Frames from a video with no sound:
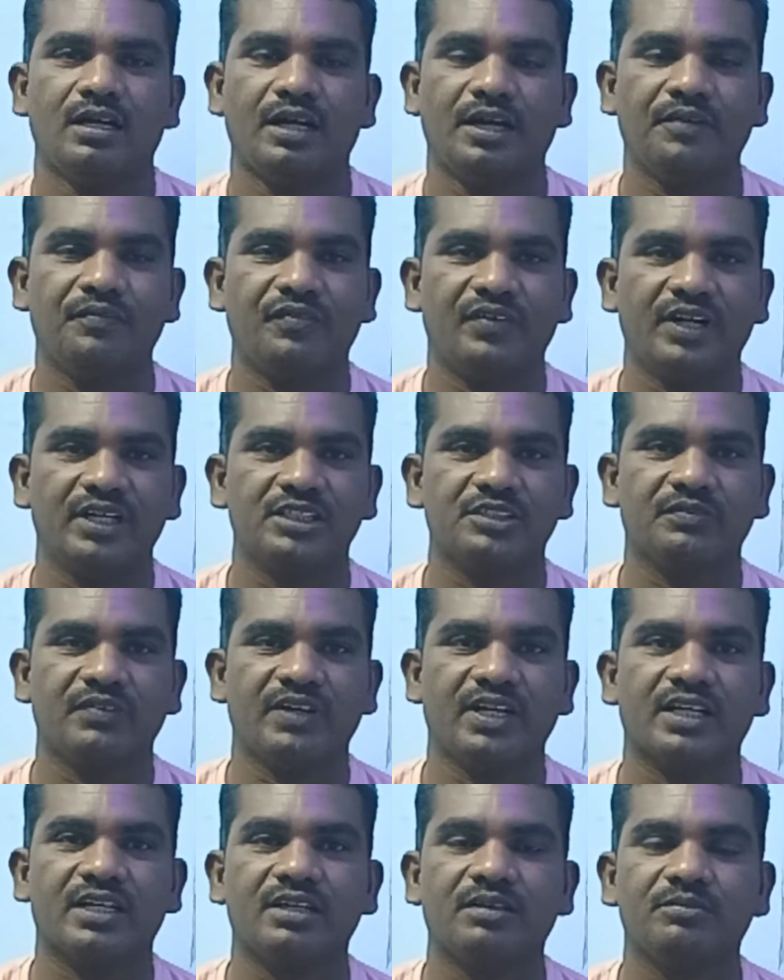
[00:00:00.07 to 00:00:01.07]
Hi friends,
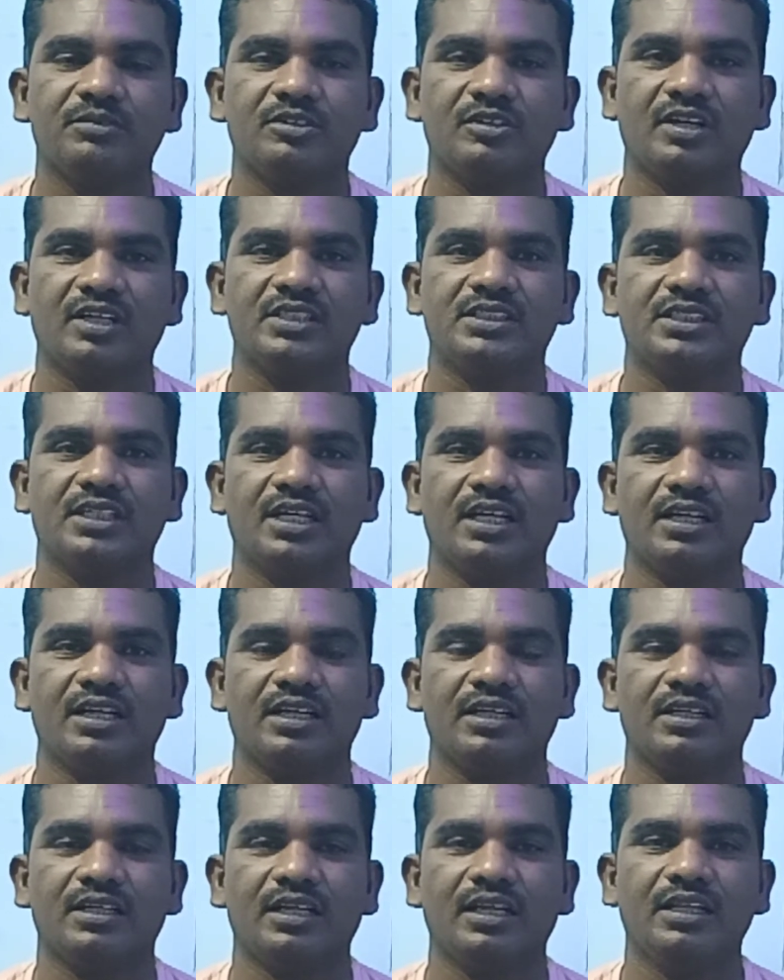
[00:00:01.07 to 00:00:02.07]
welcome to our
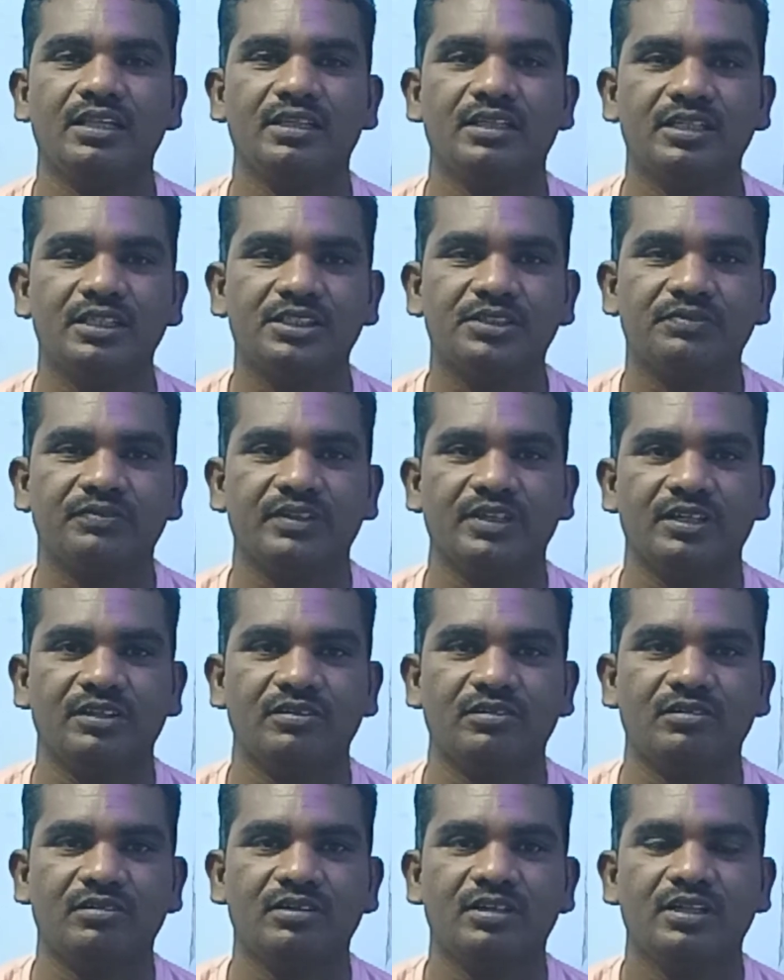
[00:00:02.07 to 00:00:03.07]
channel. In this
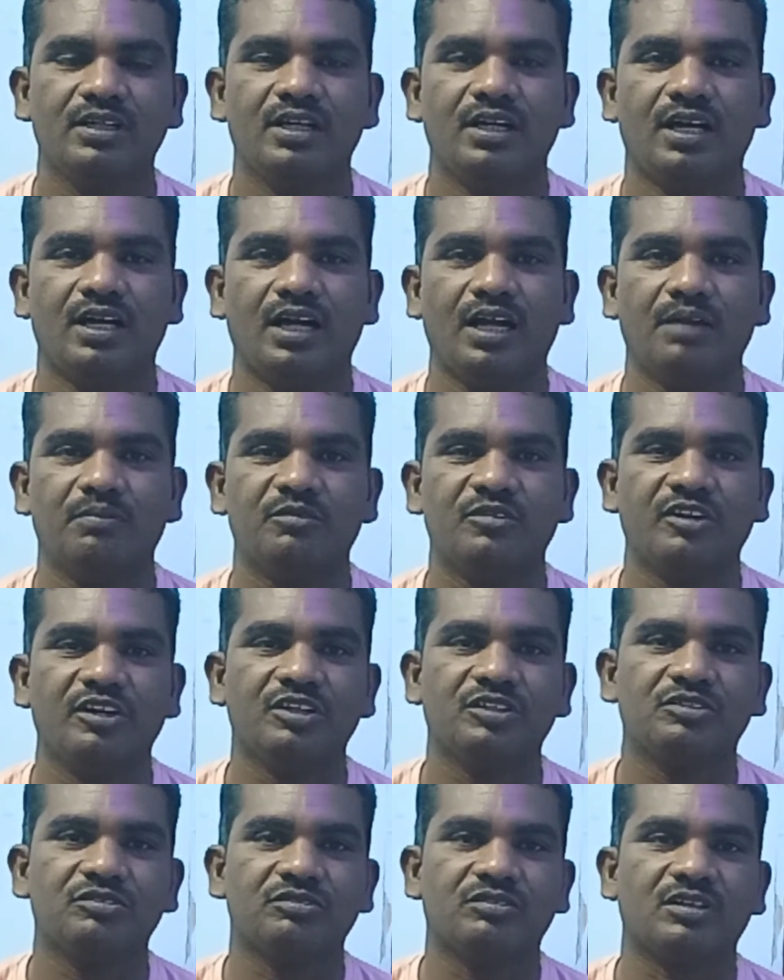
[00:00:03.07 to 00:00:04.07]
video, I'm
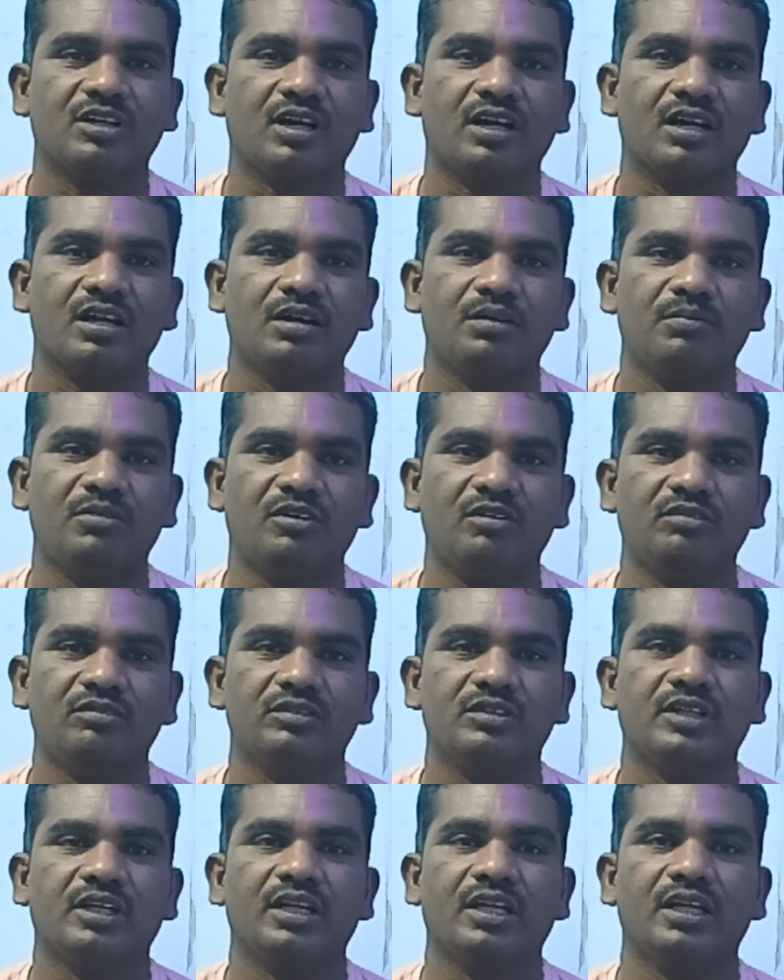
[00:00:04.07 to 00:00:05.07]
going to talk
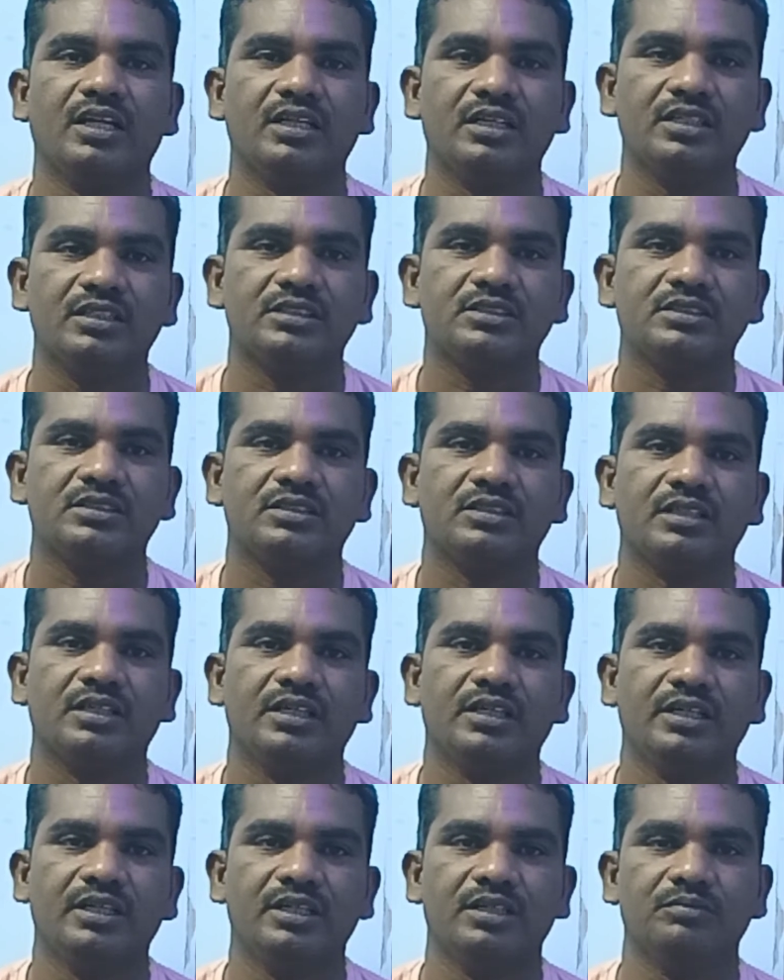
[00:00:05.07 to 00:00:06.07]
about English
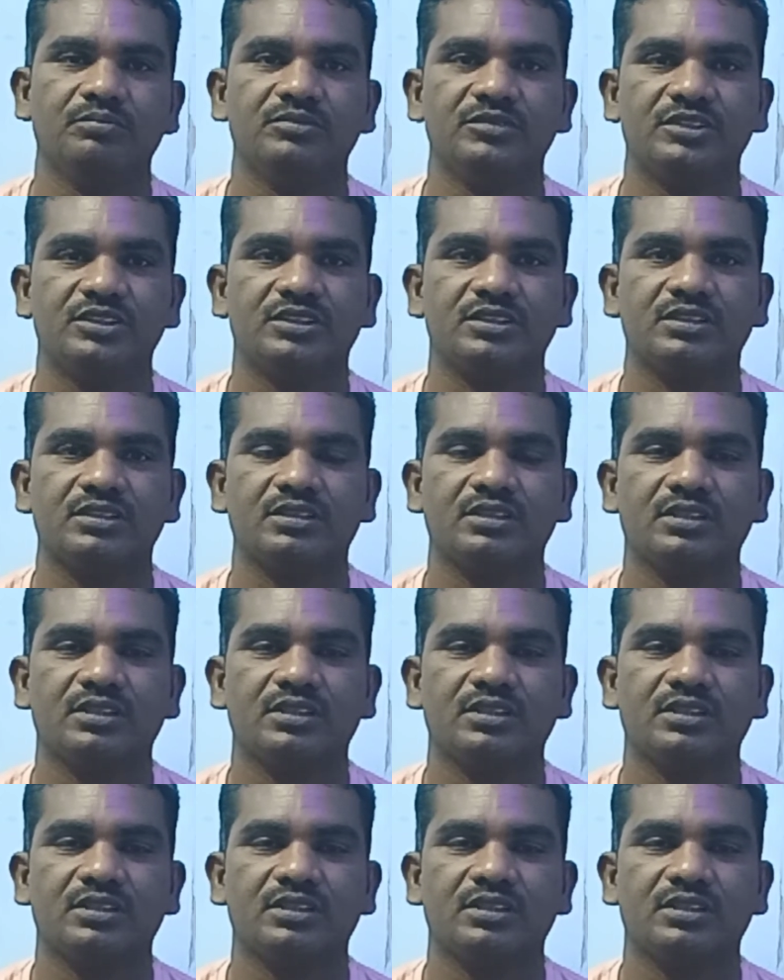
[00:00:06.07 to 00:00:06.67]
idioms.